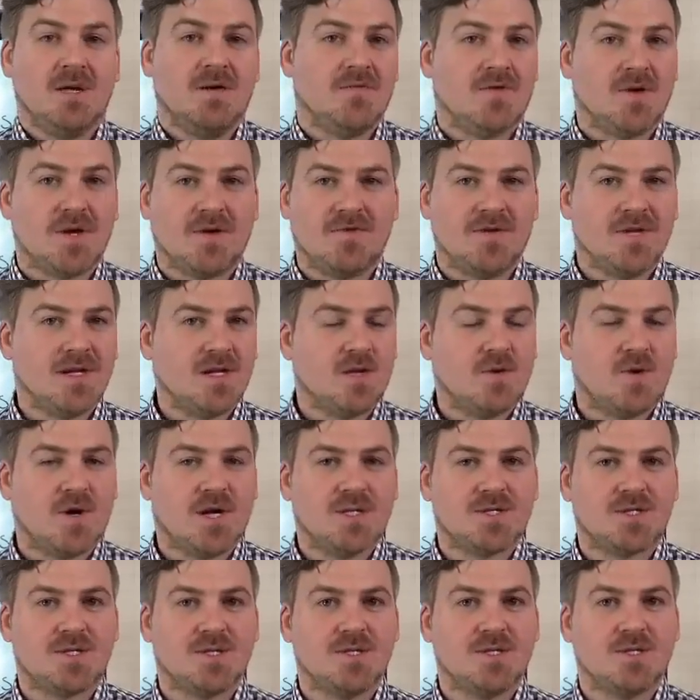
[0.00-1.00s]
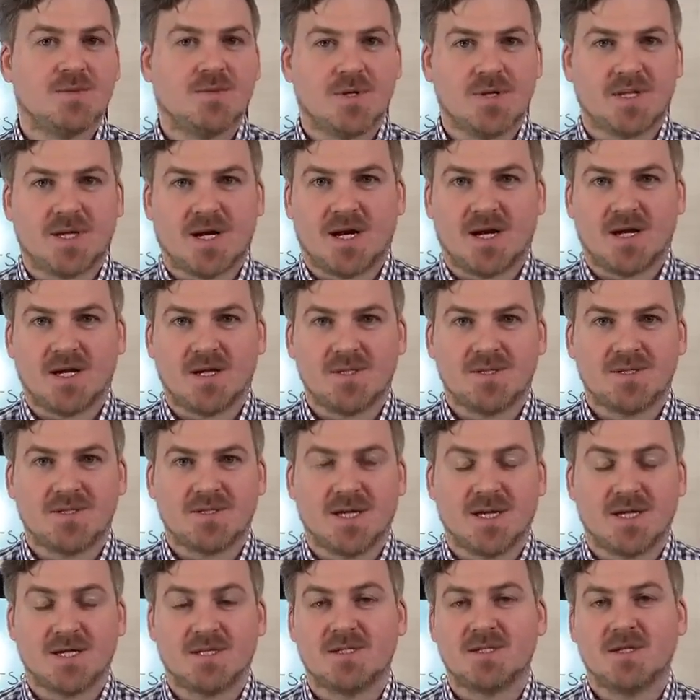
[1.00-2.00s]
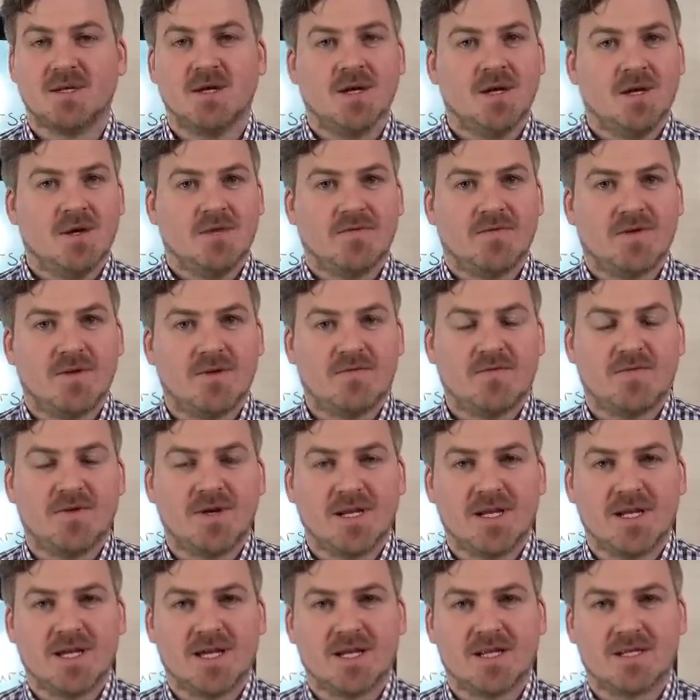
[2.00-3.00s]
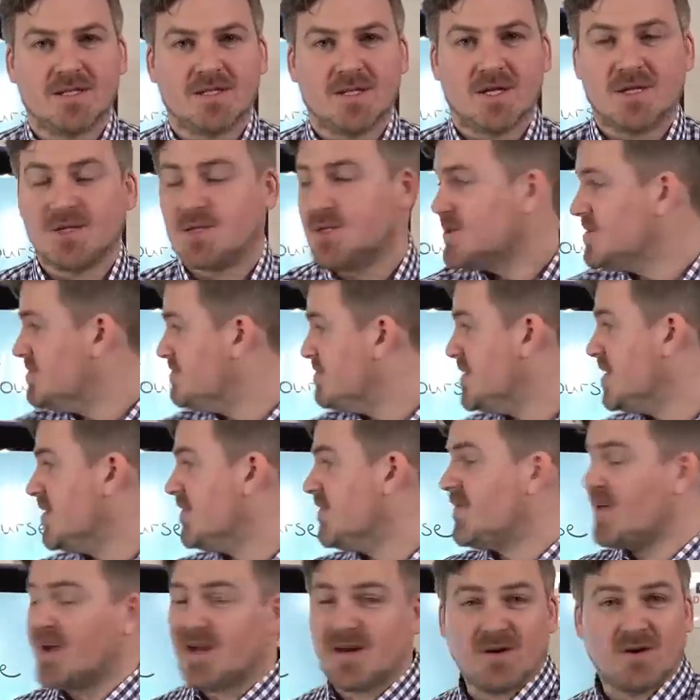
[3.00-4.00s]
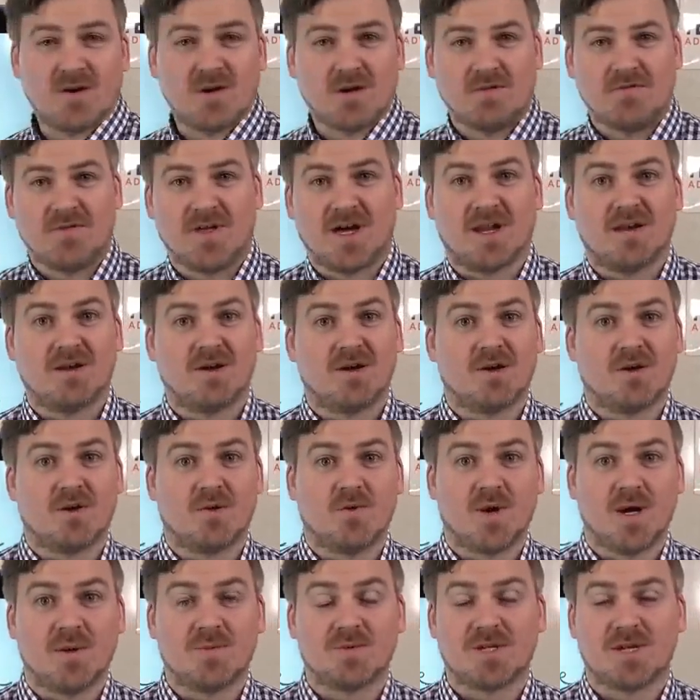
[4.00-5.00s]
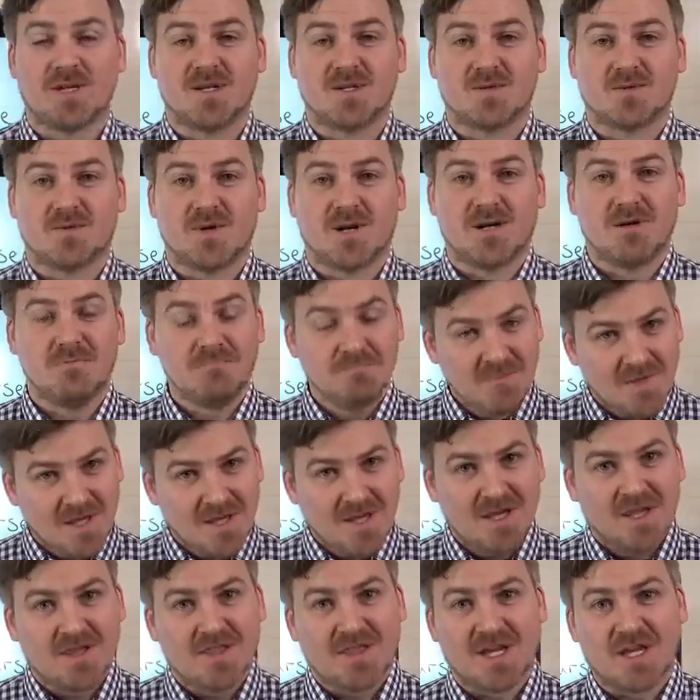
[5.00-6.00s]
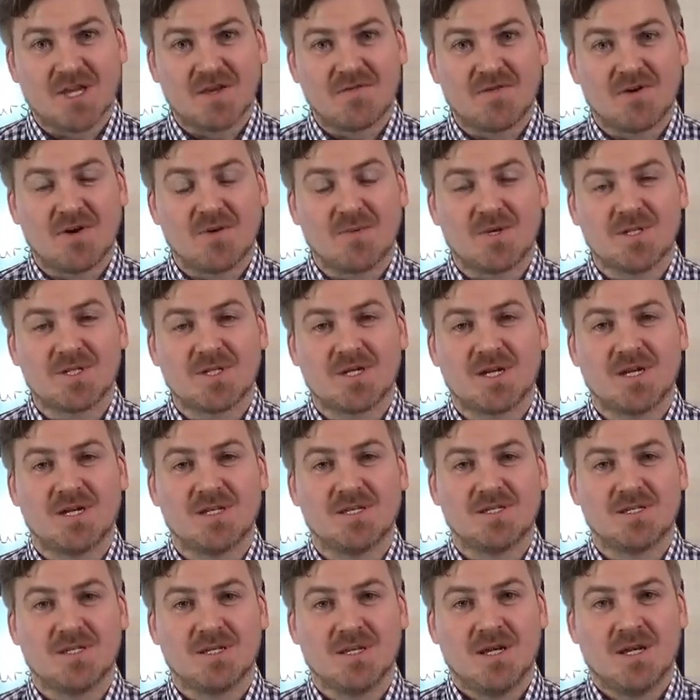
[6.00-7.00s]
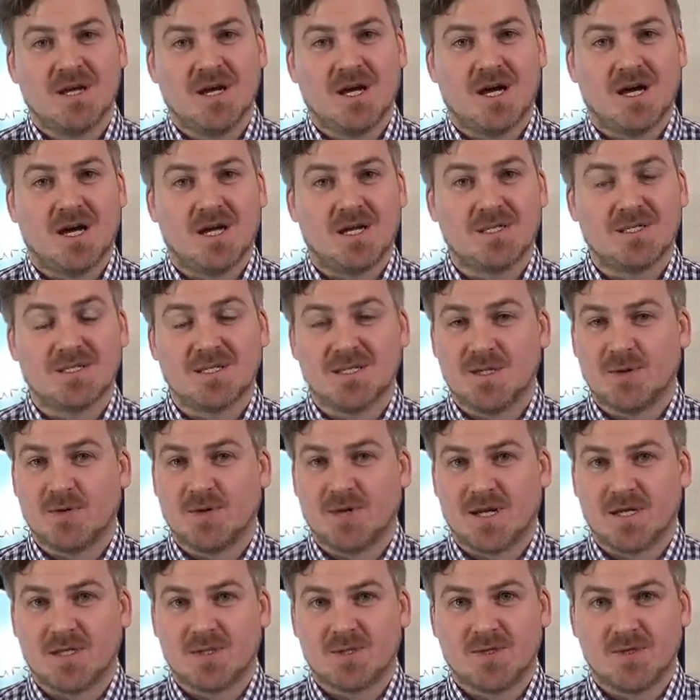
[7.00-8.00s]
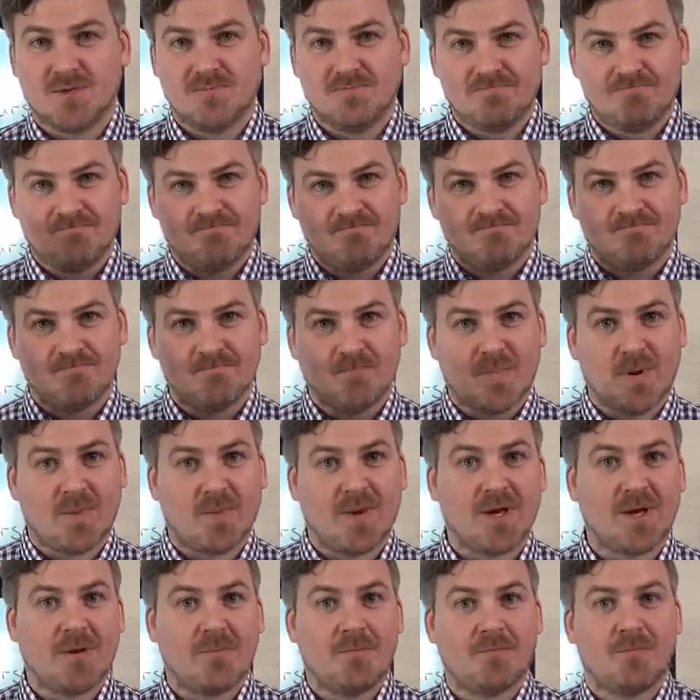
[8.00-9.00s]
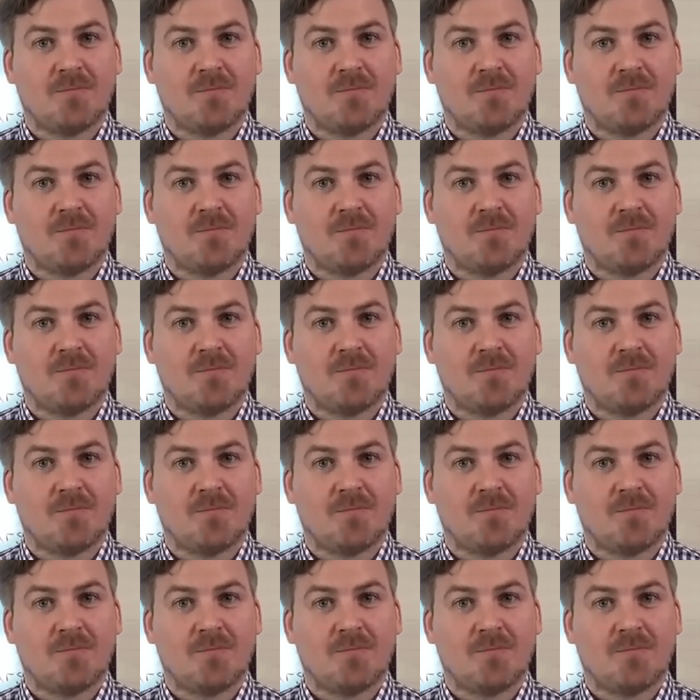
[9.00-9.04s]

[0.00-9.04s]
If you have any questions about the IELTS test, feel free to get in touch, and you'll find all of that on our website as well. Thank you very much, guys, and see you again soon. Bye-bye.